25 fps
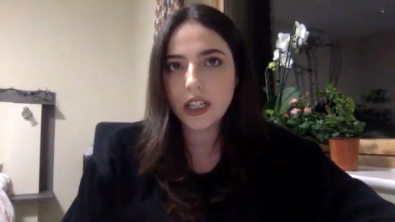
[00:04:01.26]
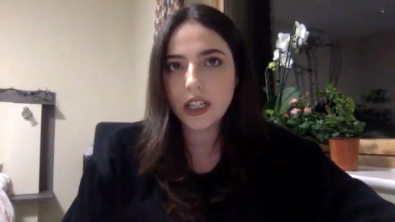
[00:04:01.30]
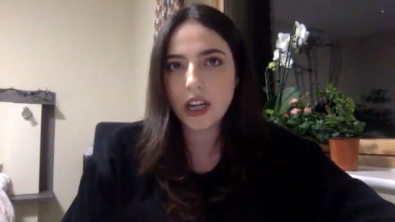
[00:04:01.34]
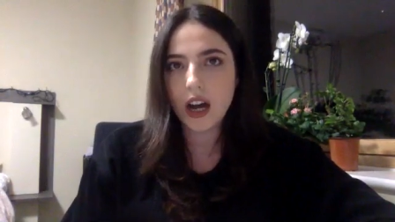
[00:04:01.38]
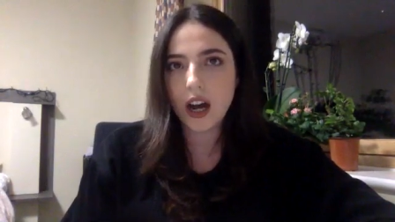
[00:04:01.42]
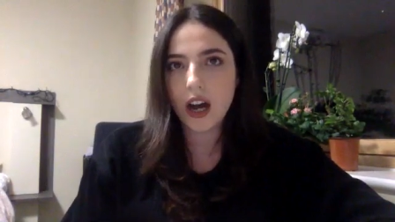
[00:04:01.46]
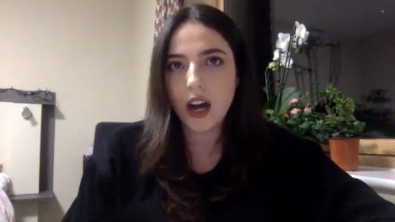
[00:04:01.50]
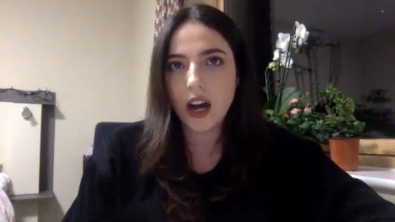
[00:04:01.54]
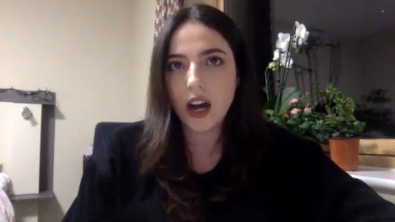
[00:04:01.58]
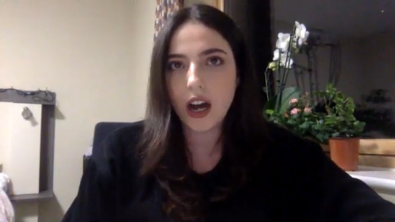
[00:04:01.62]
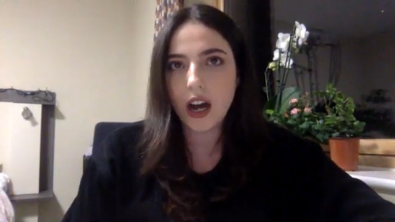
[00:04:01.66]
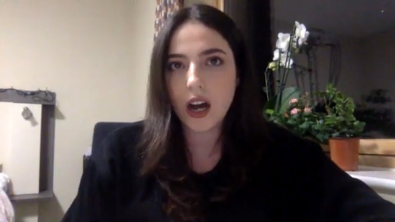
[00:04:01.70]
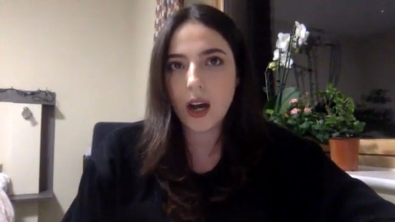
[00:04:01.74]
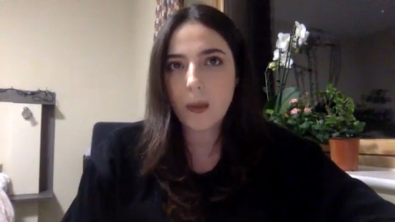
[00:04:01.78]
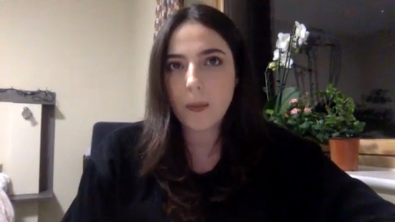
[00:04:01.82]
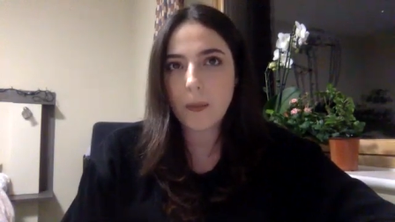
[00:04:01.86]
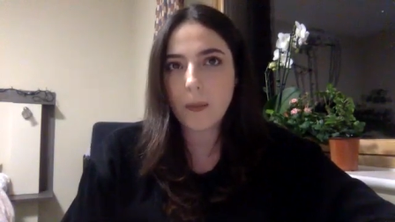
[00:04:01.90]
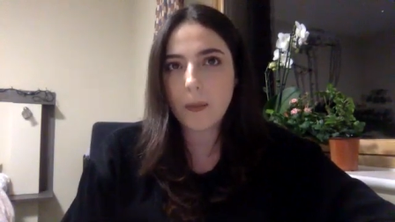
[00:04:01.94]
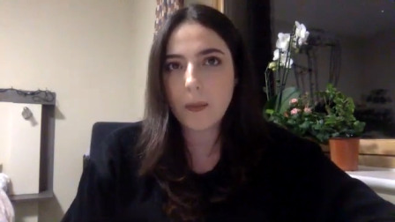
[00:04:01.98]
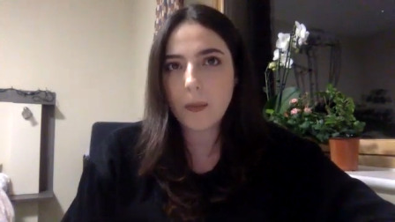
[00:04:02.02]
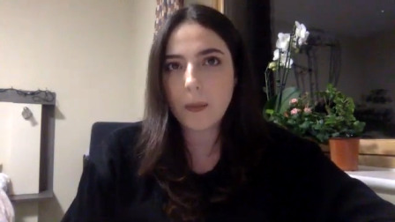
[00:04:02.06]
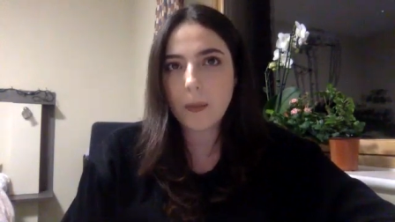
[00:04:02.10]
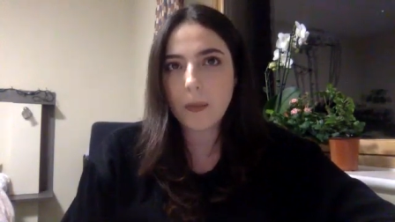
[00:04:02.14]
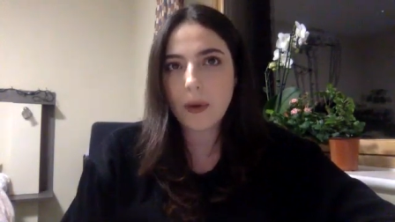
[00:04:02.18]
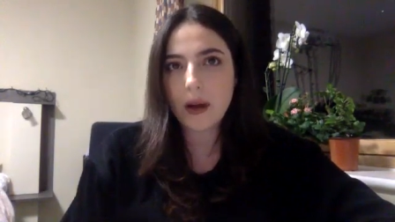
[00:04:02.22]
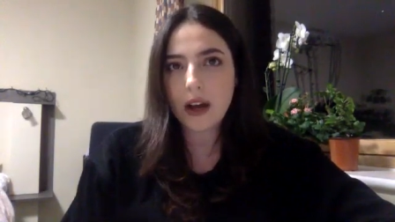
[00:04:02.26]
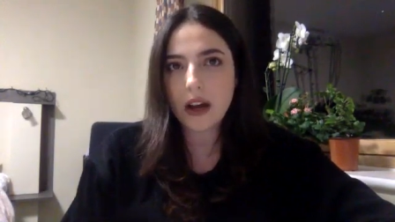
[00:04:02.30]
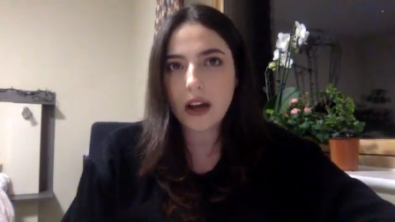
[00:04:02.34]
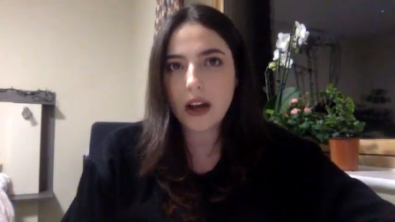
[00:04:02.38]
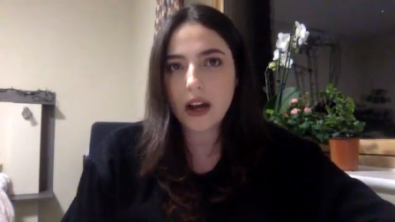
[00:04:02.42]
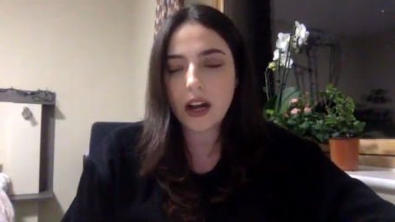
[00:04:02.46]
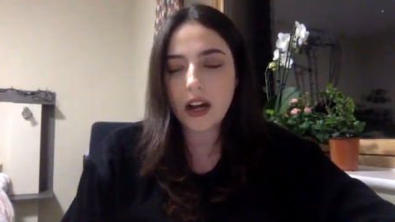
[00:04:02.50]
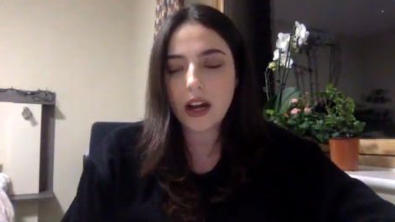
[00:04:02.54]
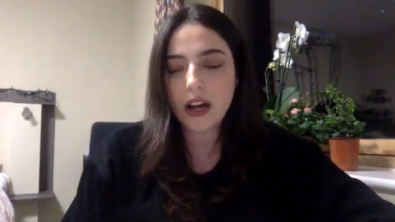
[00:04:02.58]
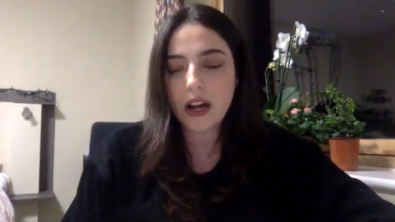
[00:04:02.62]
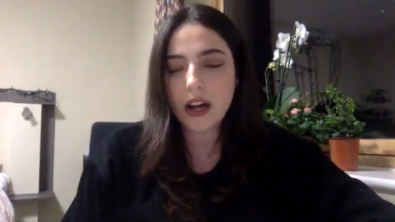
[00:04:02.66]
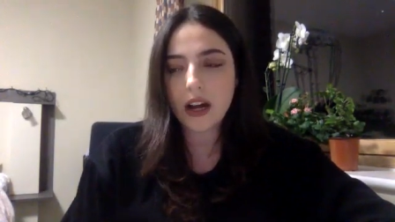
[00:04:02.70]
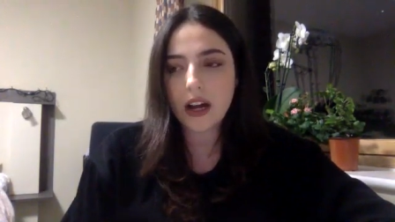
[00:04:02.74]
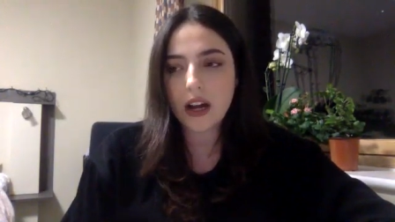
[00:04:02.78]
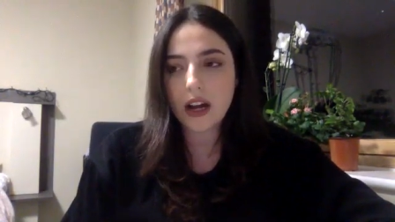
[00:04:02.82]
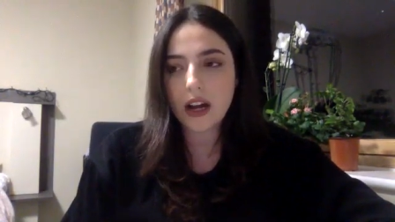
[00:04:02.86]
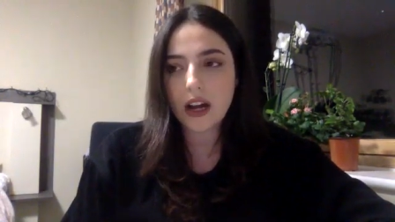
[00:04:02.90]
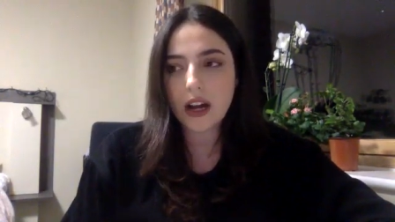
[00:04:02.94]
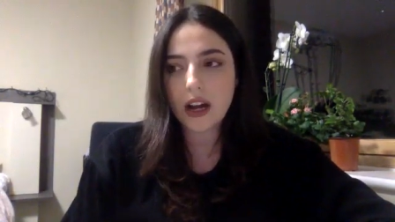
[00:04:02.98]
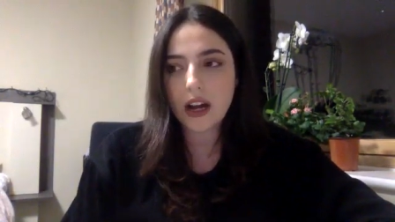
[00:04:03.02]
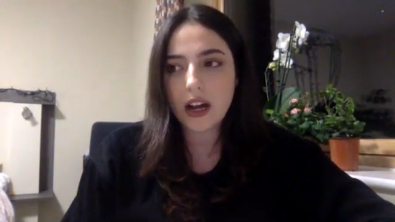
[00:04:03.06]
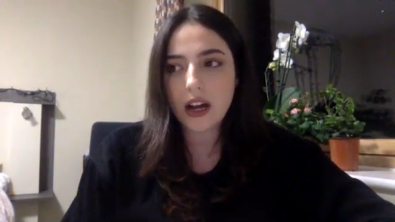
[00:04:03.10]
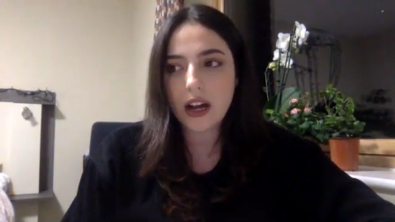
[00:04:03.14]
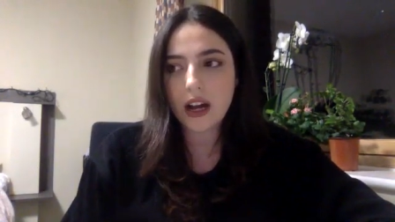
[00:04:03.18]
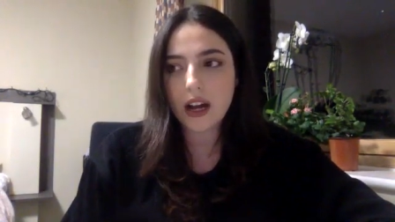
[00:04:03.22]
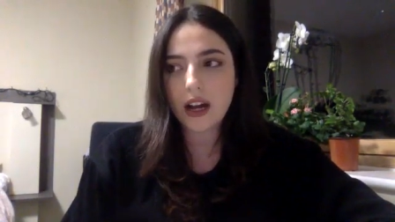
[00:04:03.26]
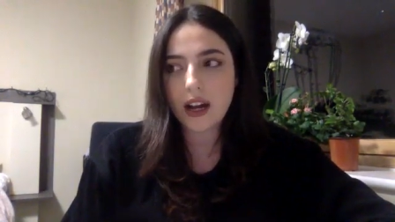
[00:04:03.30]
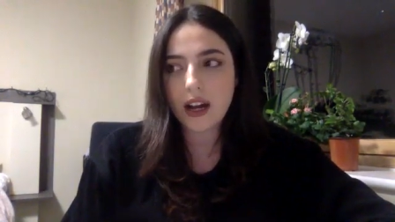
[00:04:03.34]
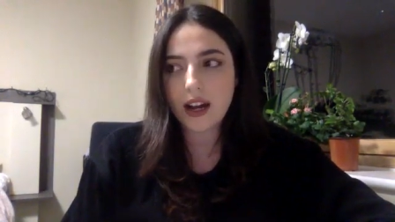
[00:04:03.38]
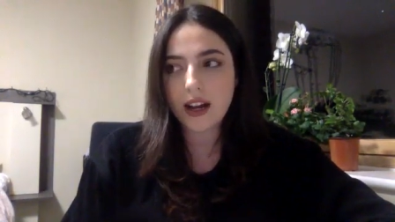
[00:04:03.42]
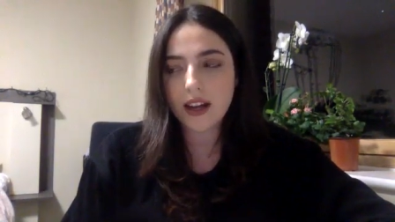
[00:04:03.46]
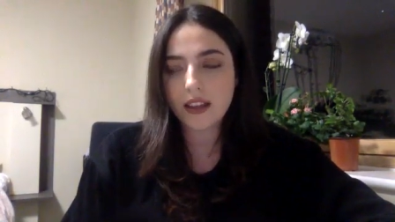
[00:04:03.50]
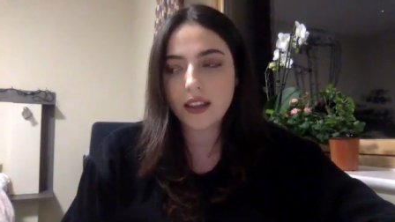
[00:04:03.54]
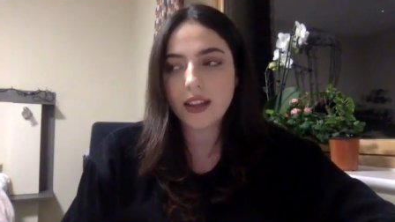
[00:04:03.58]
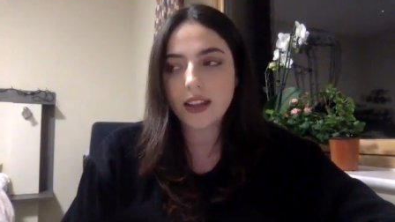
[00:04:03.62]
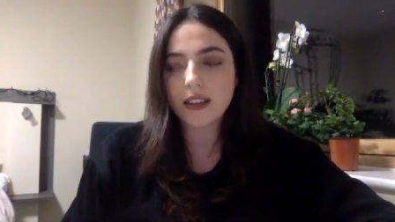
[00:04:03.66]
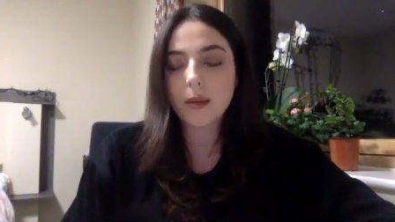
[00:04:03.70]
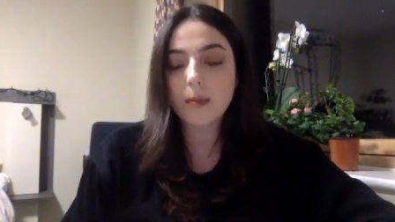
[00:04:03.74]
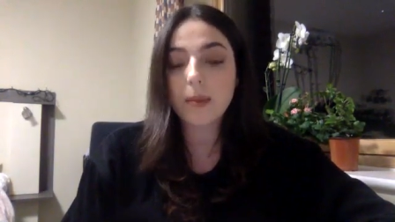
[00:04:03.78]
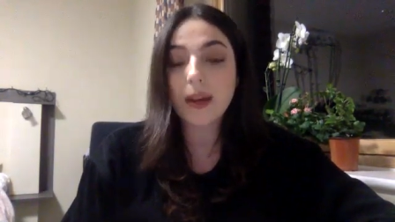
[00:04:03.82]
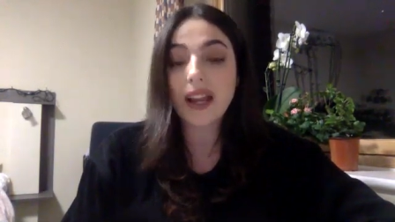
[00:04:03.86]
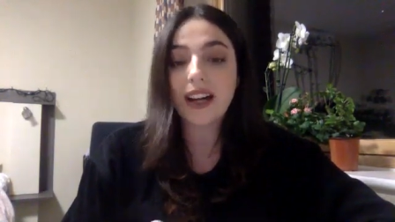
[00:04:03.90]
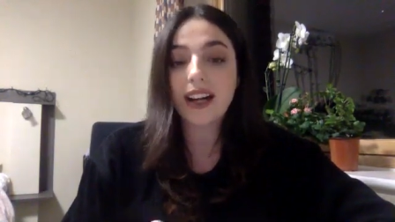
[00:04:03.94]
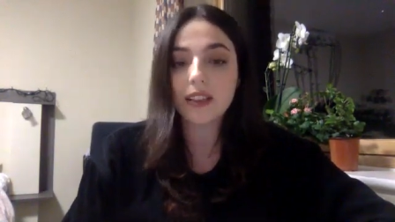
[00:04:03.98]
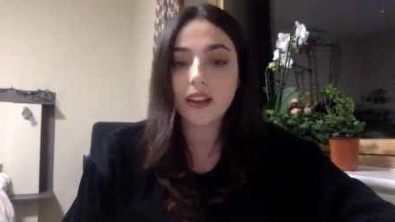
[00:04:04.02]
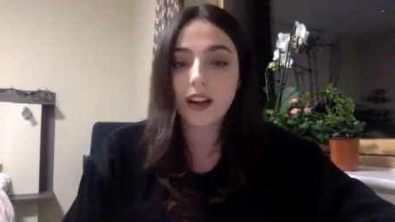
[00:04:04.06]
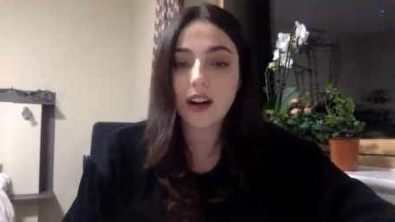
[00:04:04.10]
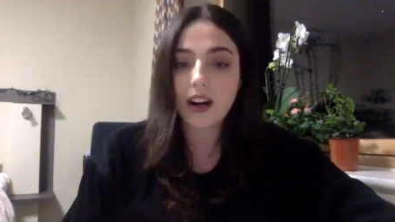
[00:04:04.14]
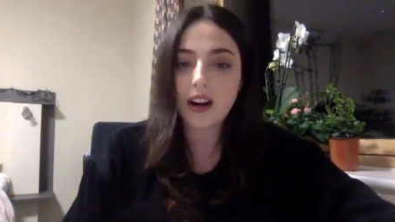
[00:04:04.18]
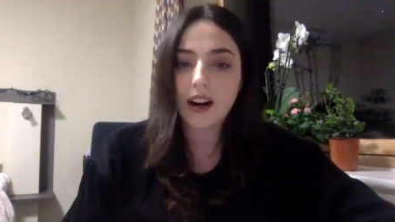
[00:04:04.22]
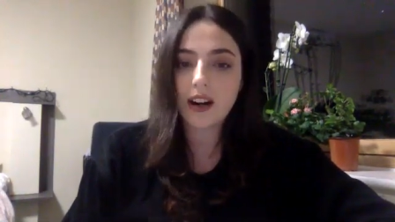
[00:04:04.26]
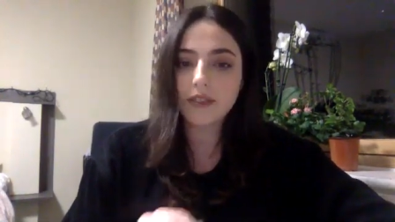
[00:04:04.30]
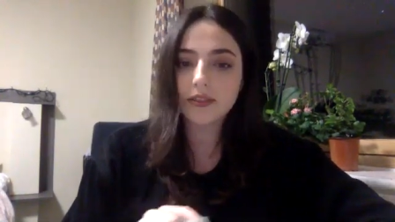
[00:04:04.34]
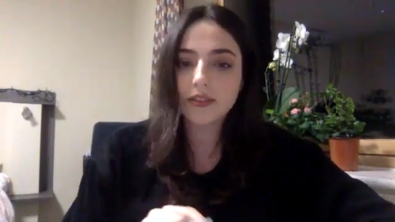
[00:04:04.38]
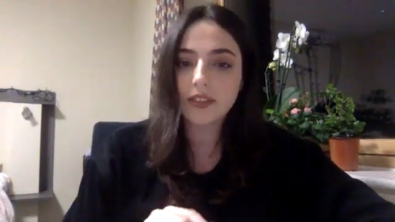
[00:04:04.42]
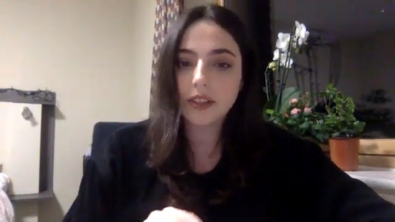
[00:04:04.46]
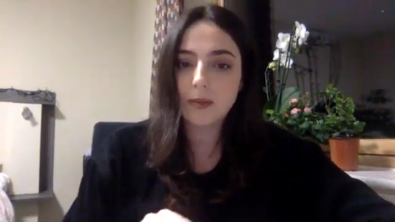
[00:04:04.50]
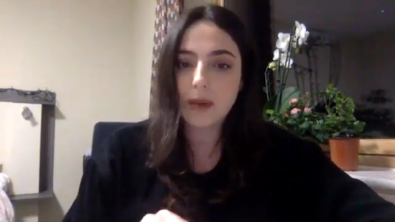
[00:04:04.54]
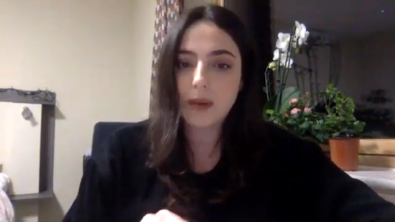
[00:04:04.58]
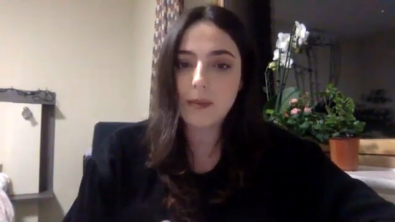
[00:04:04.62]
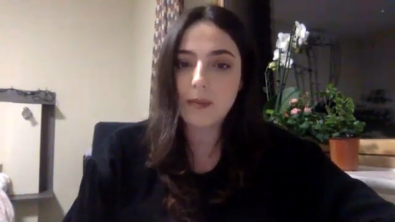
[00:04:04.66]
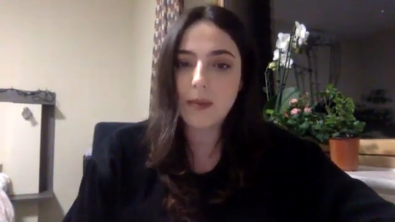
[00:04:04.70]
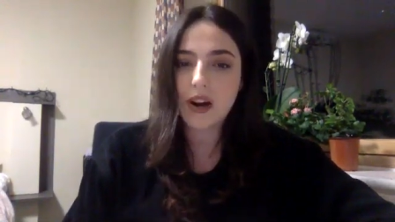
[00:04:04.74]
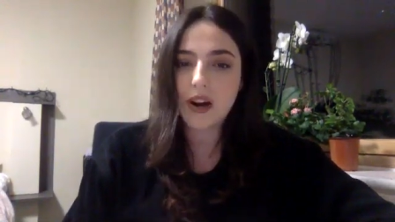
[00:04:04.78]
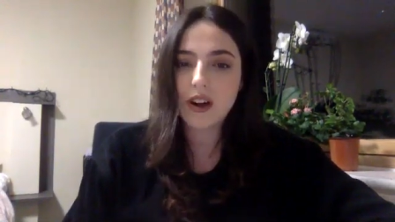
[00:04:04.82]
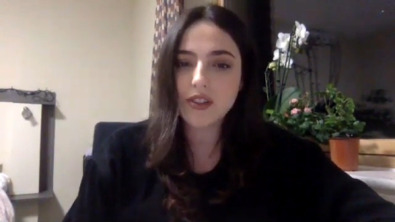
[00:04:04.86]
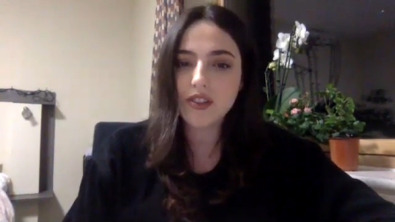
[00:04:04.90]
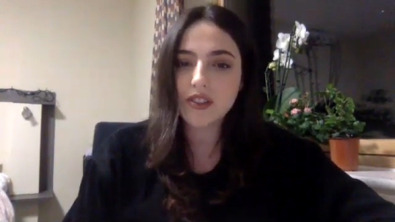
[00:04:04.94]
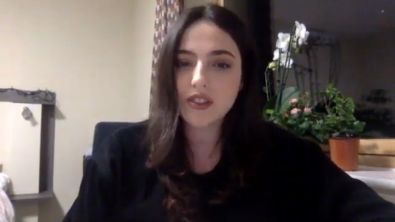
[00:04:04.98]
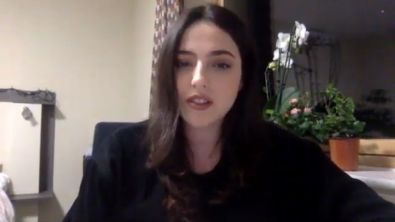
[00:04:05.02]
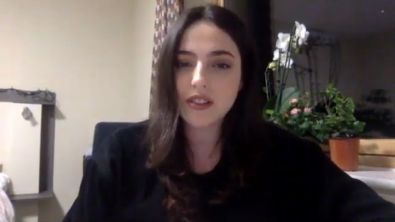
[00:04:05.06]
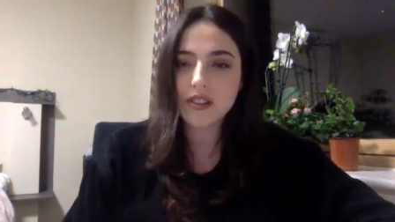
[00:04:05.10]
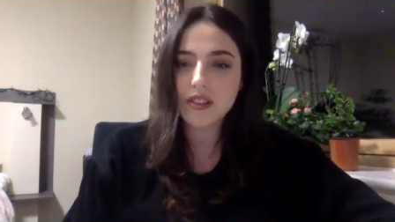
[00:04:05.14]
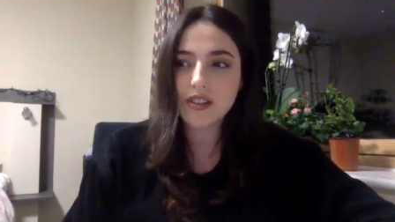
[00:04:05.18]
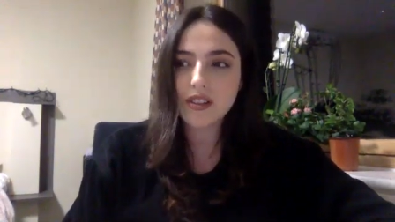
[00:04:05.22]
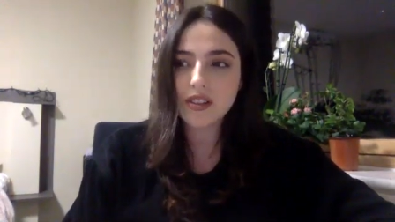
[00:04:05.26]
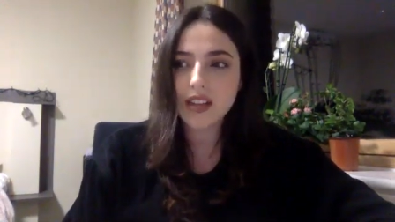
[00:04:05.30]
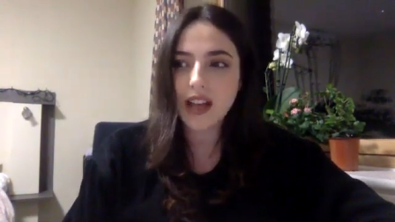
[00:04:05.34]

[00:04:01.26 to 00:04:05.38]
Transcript: Um, I then applied after my master's,